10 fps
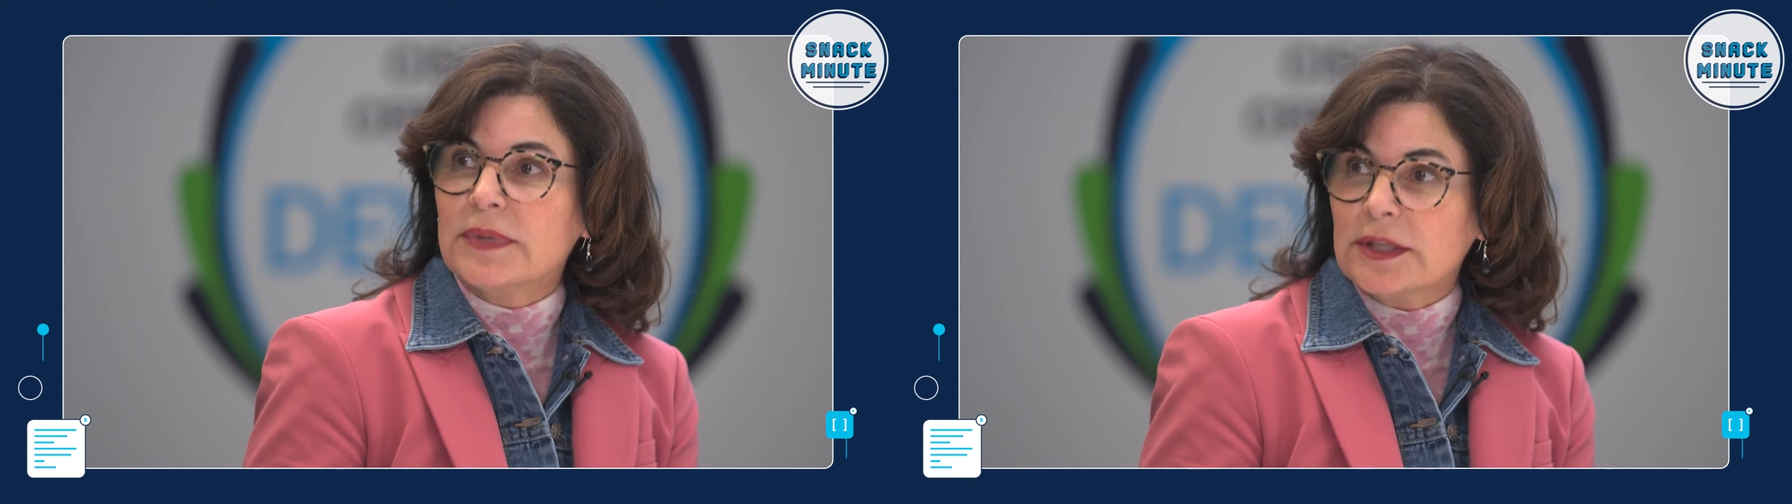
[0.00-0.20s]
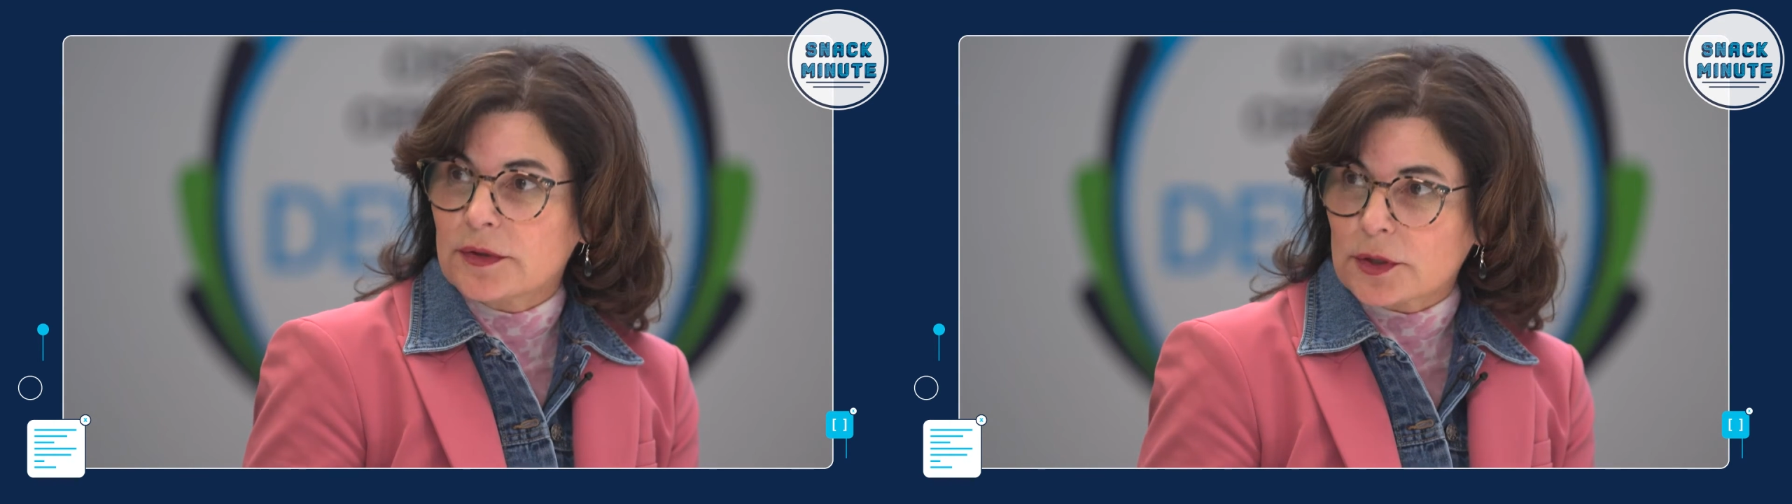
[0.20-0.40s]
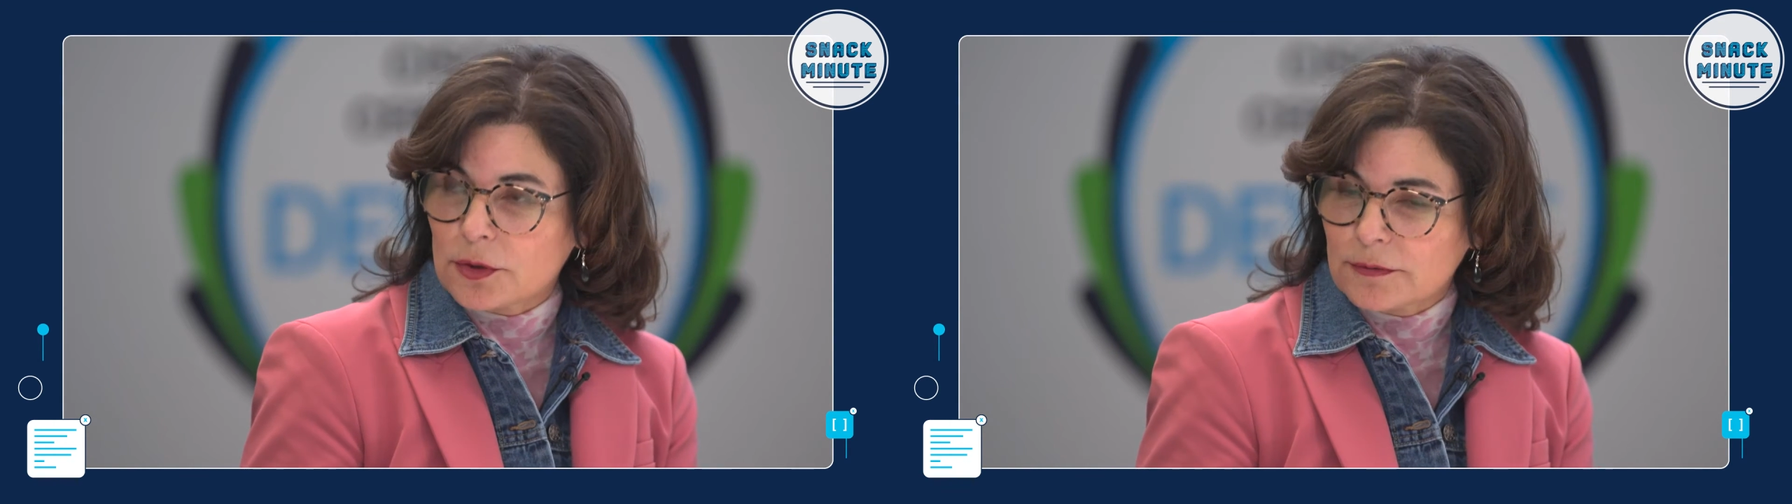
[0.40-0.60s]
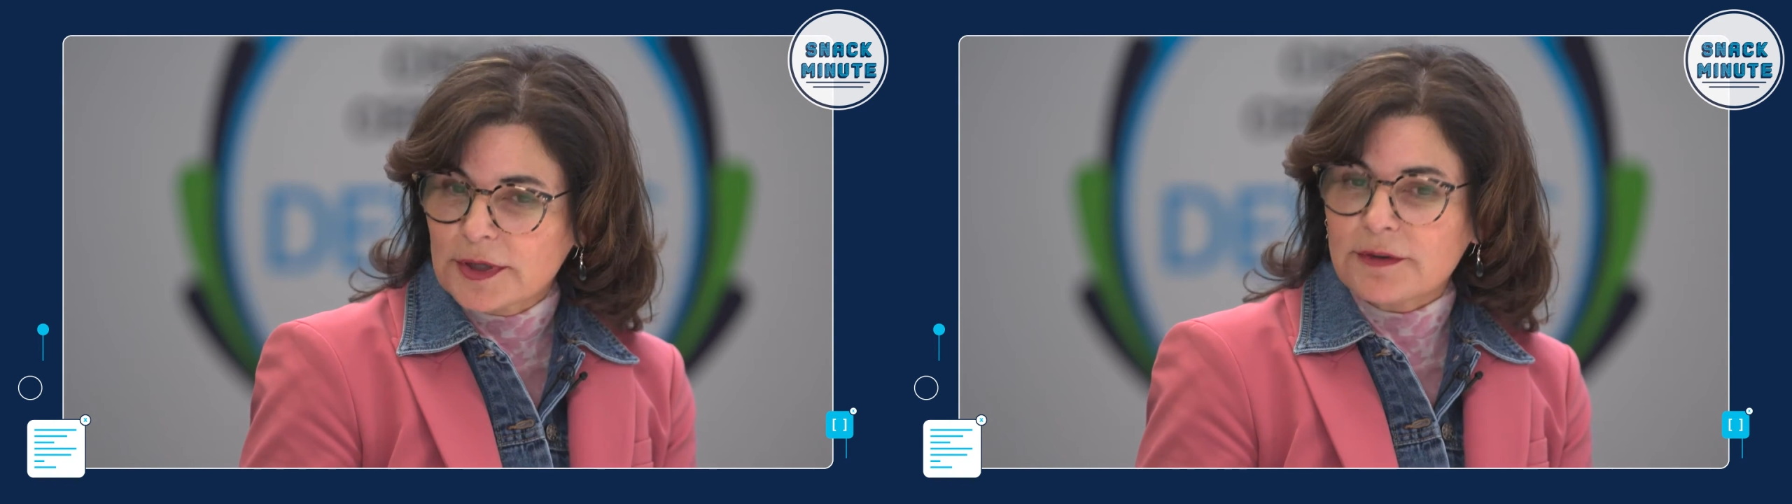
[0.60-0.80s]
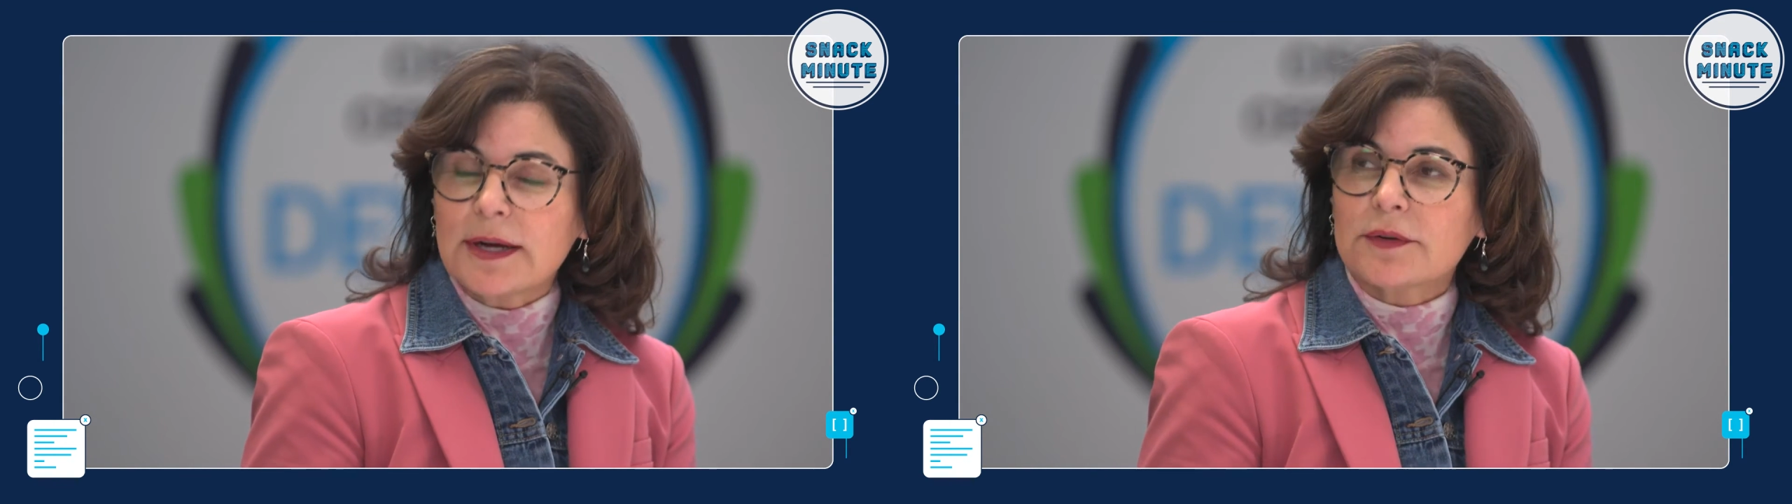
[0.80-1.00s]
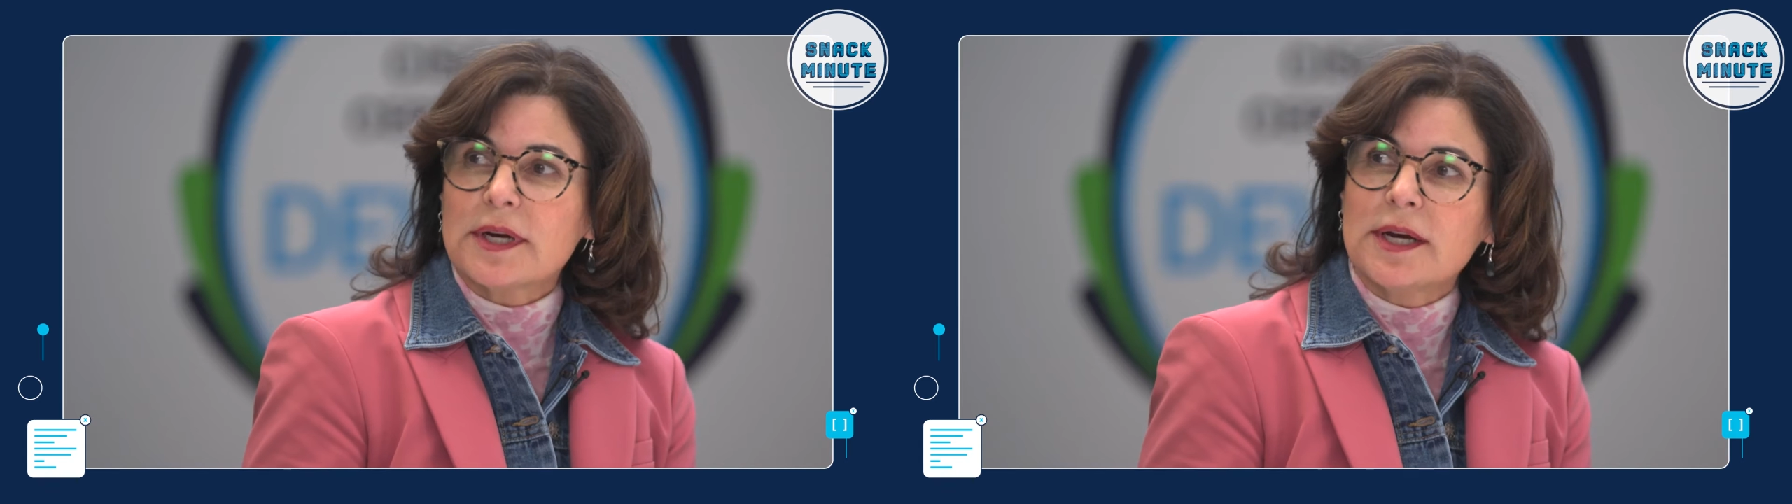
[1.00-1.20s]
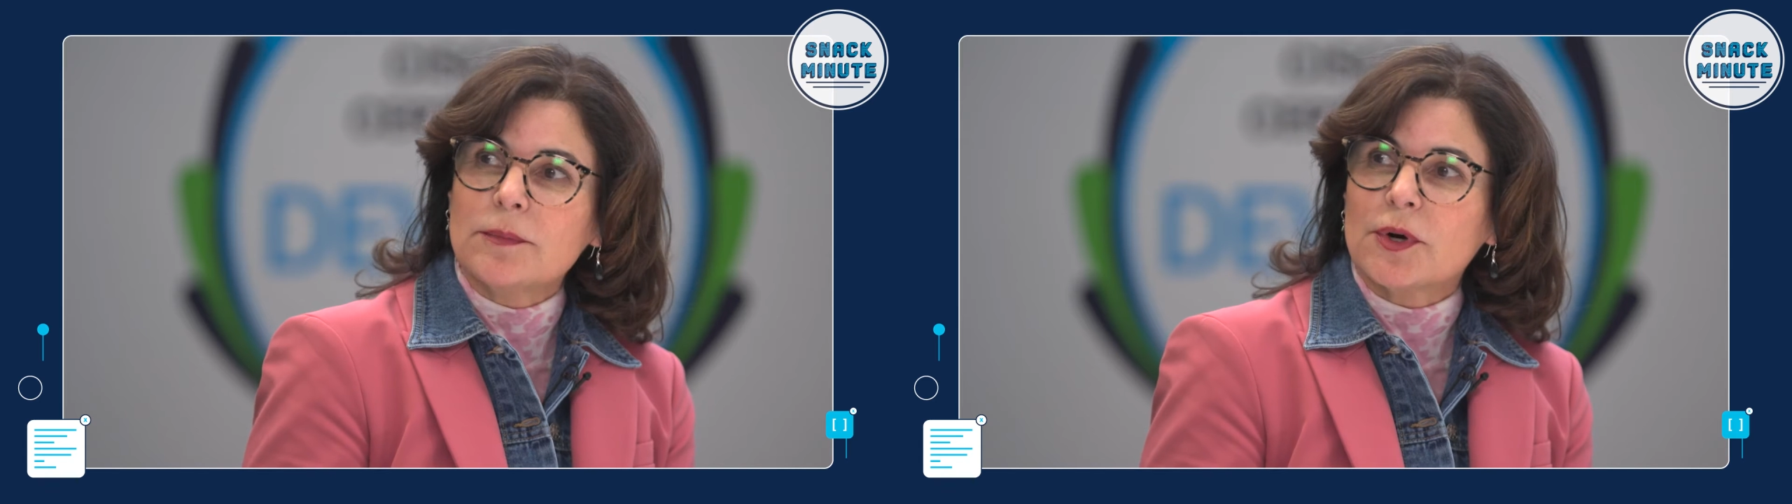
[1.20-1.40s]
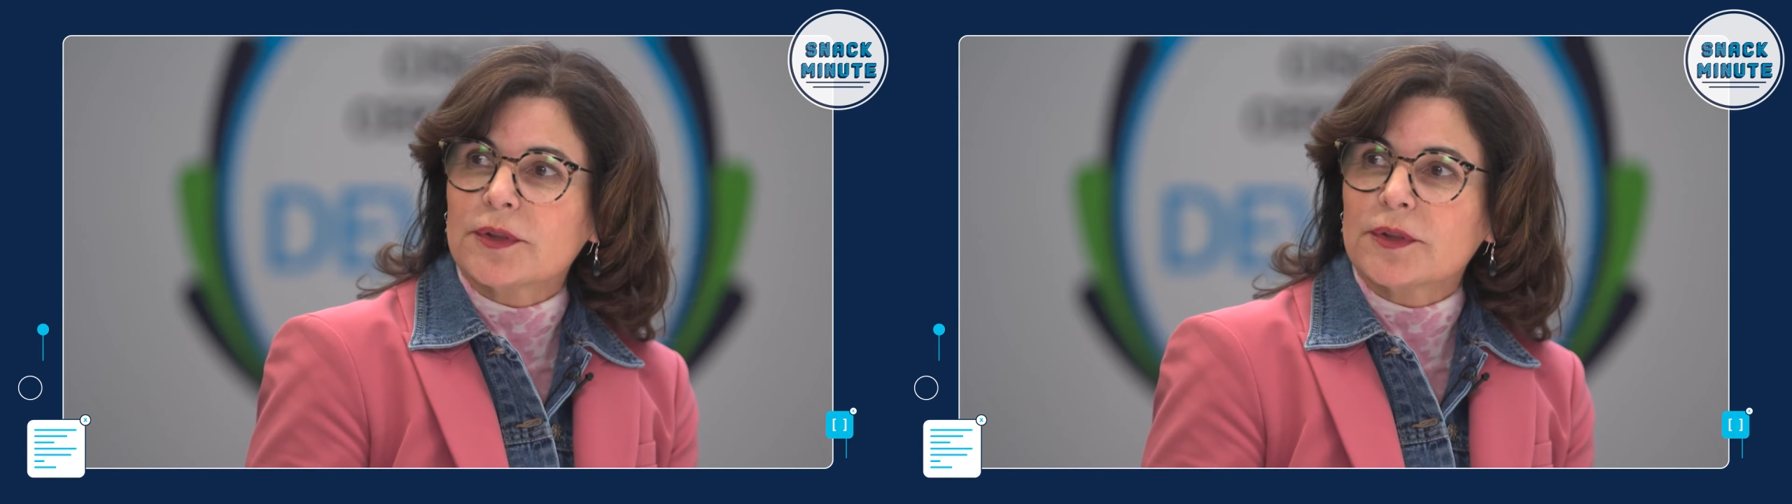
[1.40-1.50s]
either the career outcome